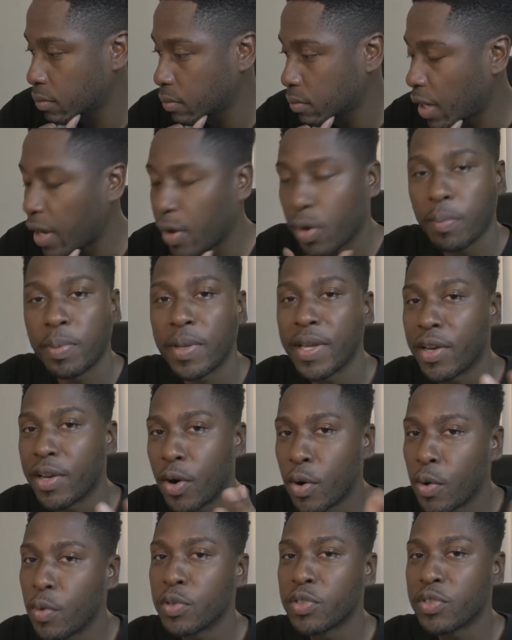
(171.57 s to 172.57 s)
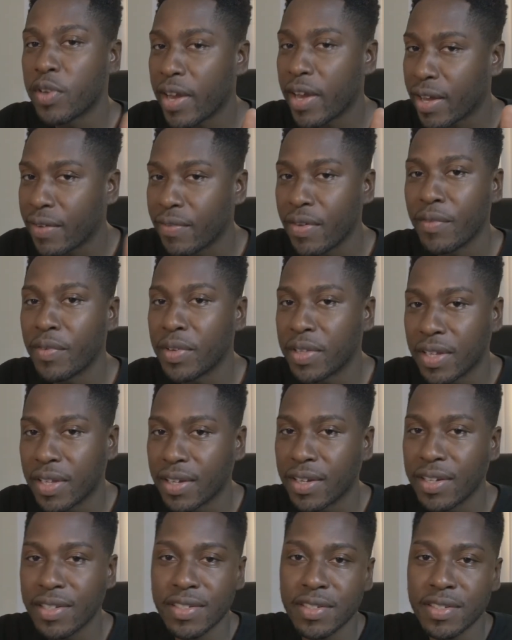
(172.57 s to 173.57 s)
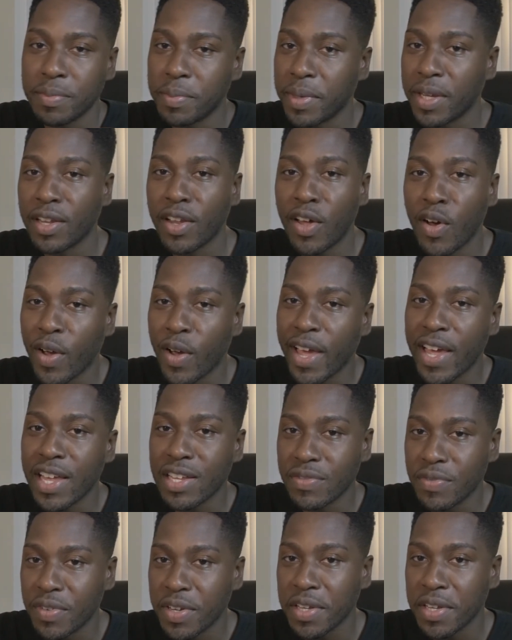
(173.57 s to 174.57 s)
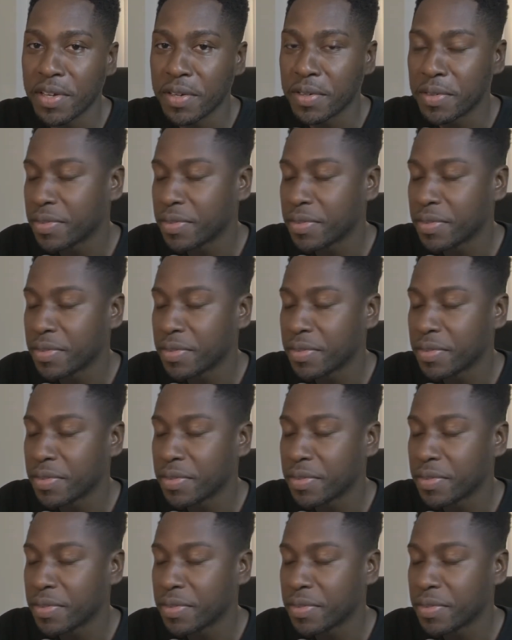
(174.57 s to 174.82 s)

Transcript: I ain't gonna play the whole track of everything because it'll be a long ass video.